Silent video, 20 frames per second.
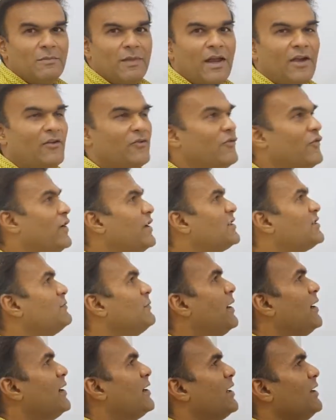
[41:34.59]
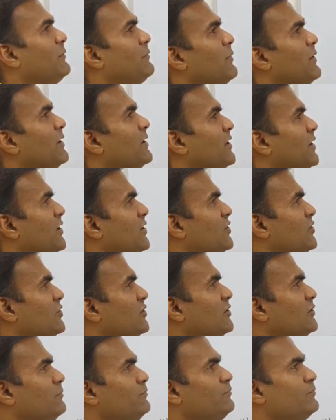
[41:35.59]
matrix
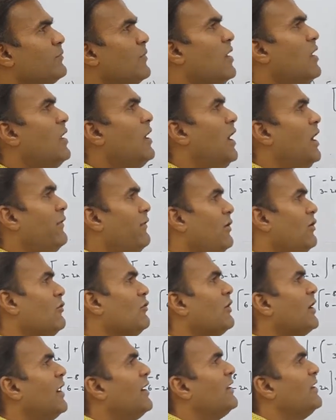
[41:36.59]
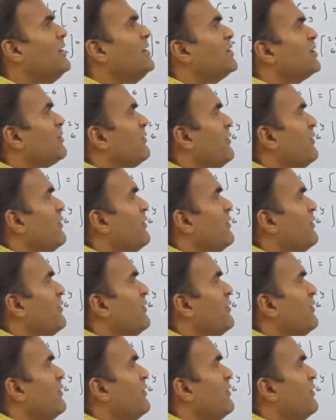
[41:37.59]
multiplication. Have a look at this